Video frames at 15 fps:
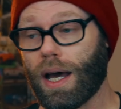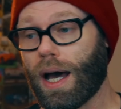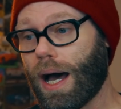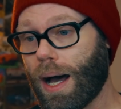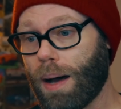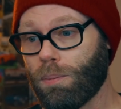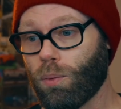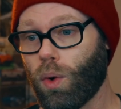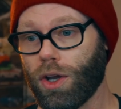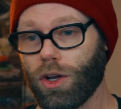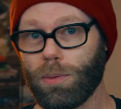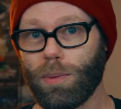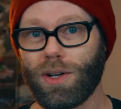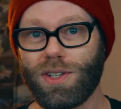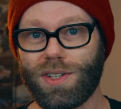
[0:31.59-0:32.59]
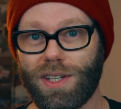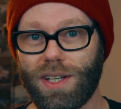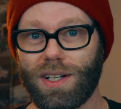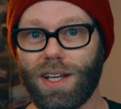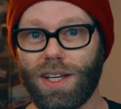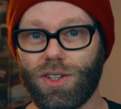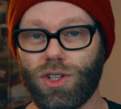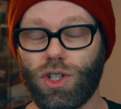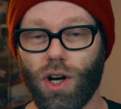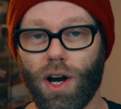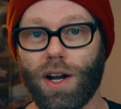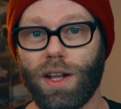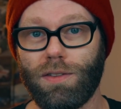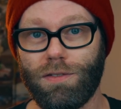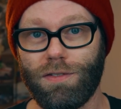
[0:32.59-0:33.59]
What you're about to see today is
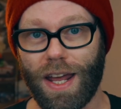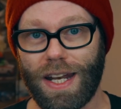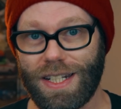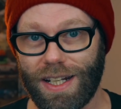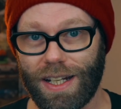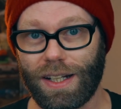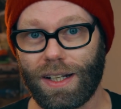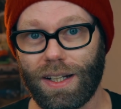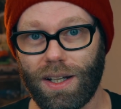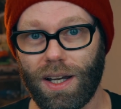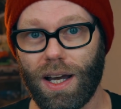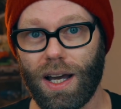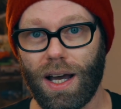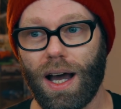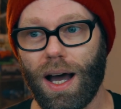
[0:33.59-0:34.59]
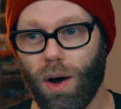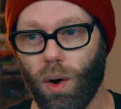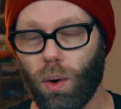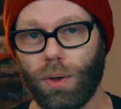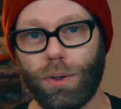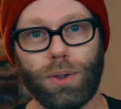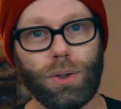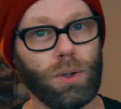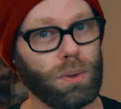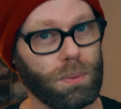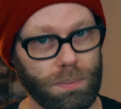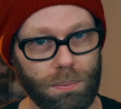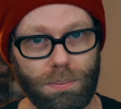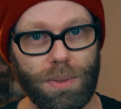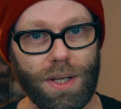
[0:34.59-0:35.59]
John inventing a whole
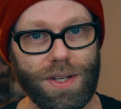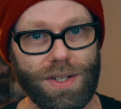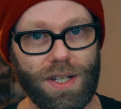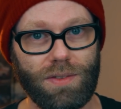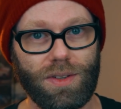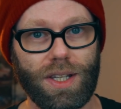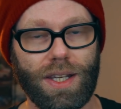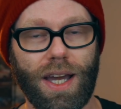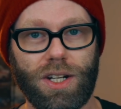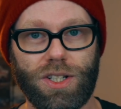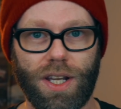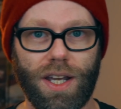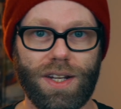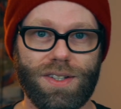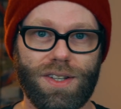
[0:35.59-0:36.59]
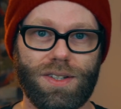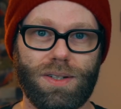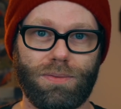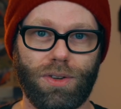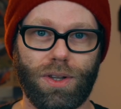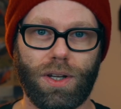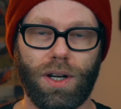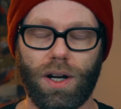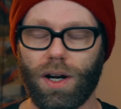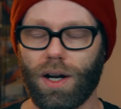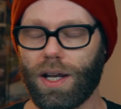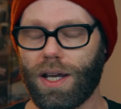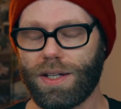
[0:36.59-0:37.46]
new PCV catch can system for the car.